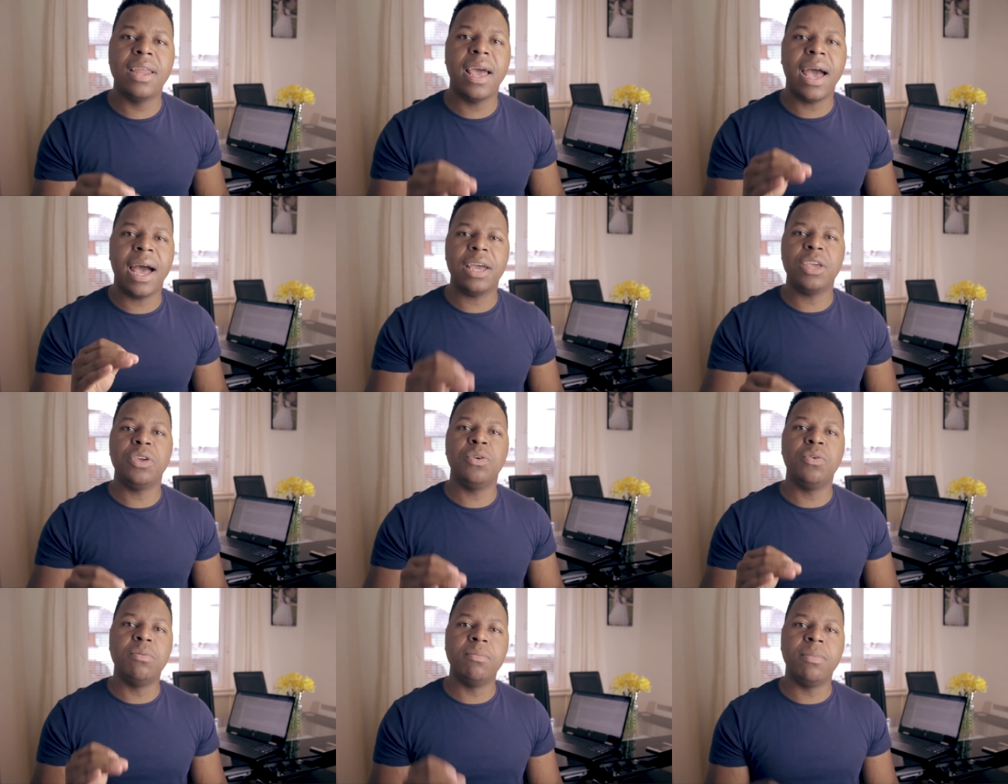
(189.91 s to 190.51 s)
at
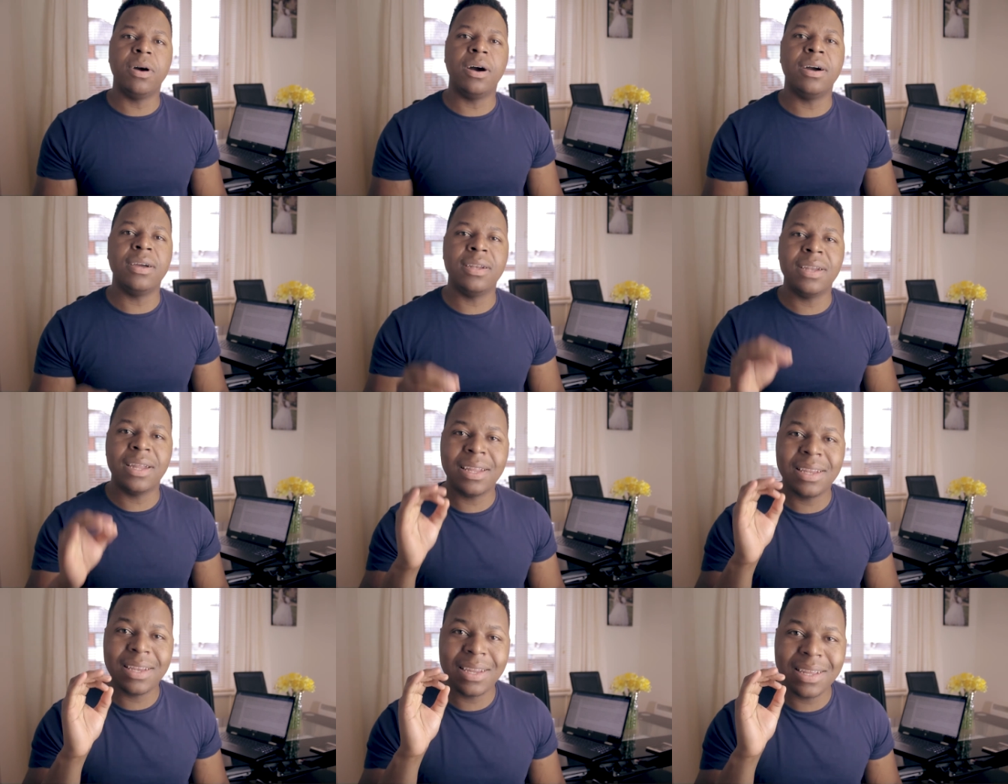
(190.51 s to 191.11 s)
your
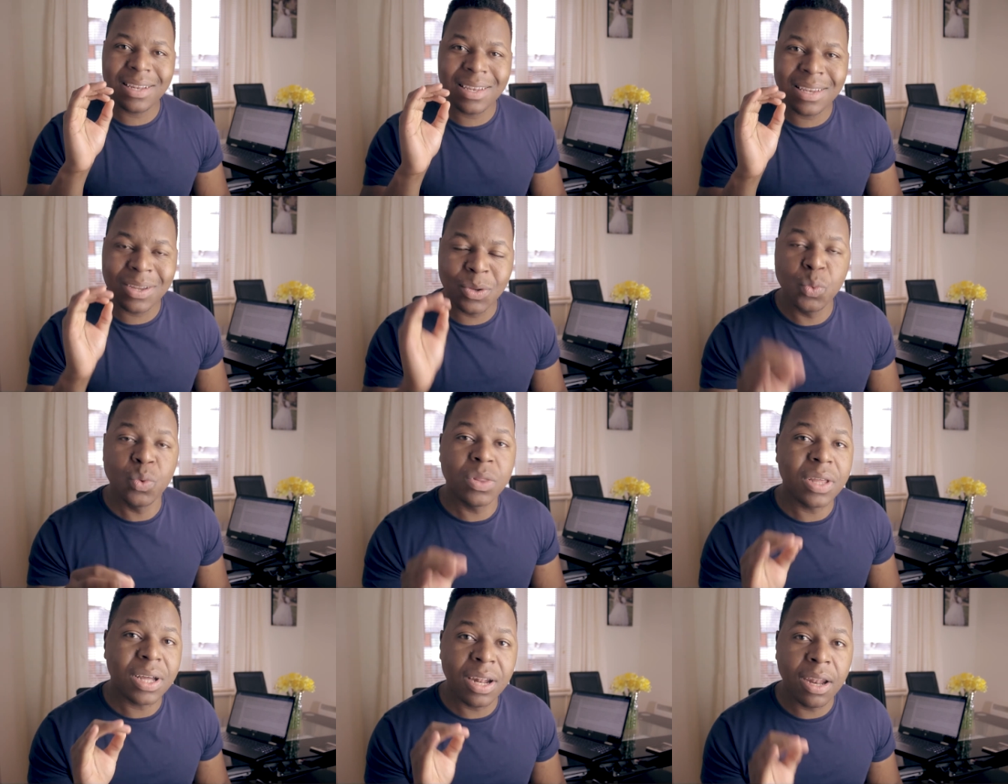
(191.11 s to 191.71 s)
mine
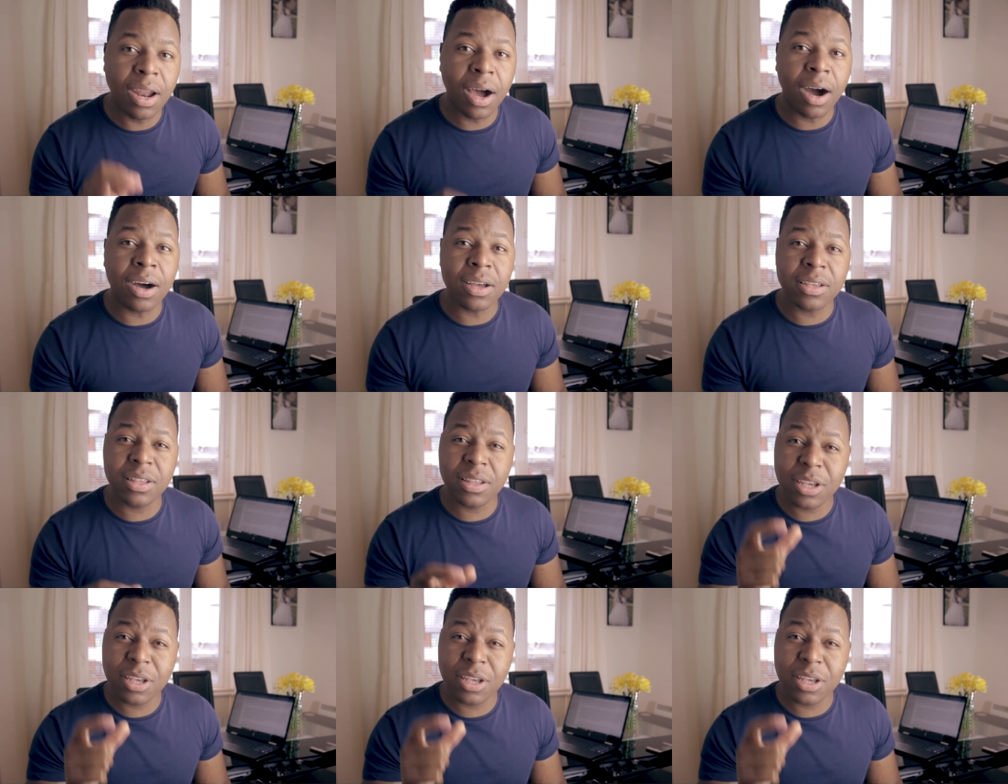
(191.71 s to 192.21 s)
to the last